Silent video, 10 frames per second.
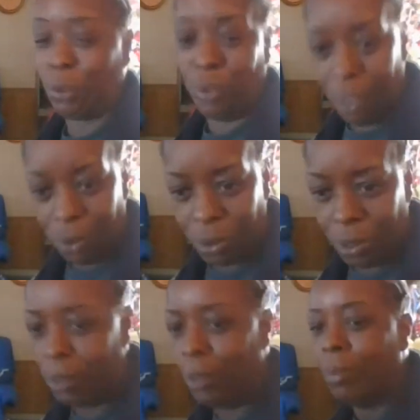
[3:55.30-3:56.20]
which was
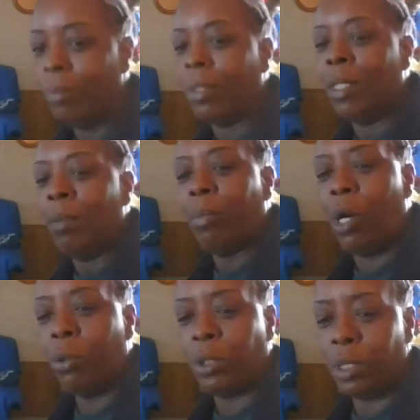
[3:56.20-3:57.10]
yesterday.
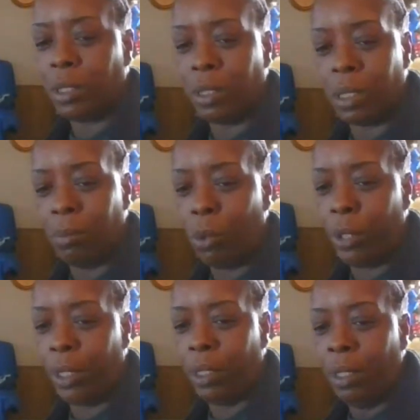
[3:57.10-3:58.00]
But OJ says, Good
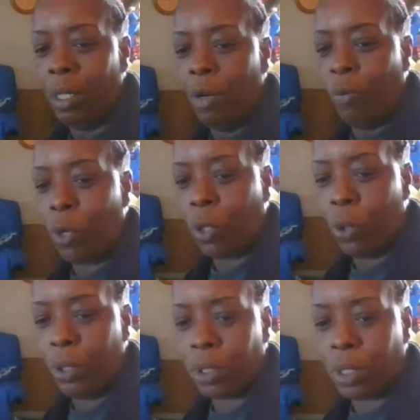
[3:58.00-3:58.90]
morning. Four
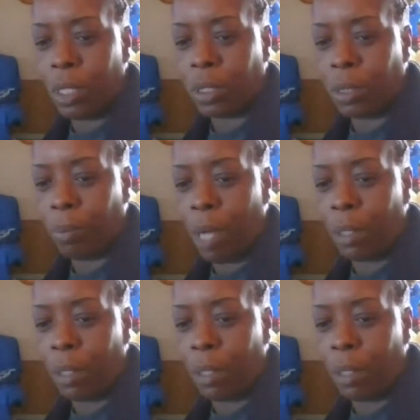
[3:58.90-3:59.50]
Corners Custom